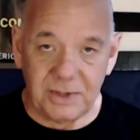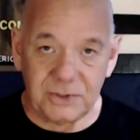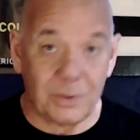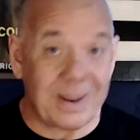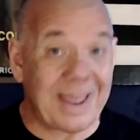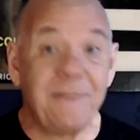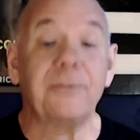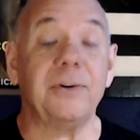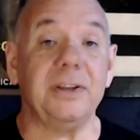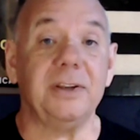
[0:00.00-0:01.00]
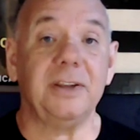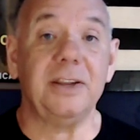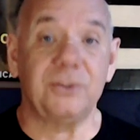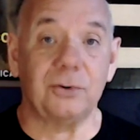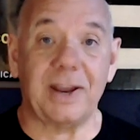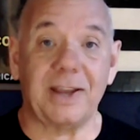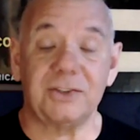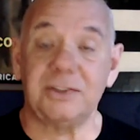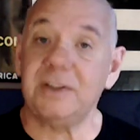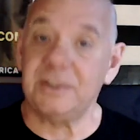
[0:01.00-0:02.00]
So every
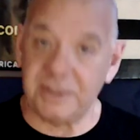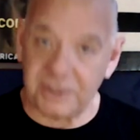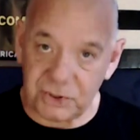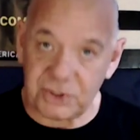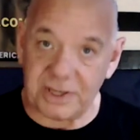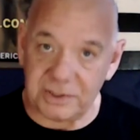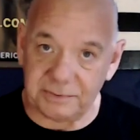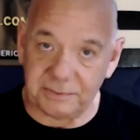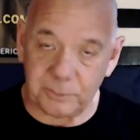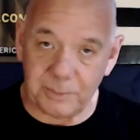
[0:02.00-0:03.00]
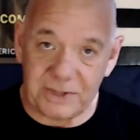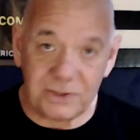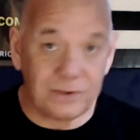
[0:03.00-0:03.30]
interaction is an exchange of information.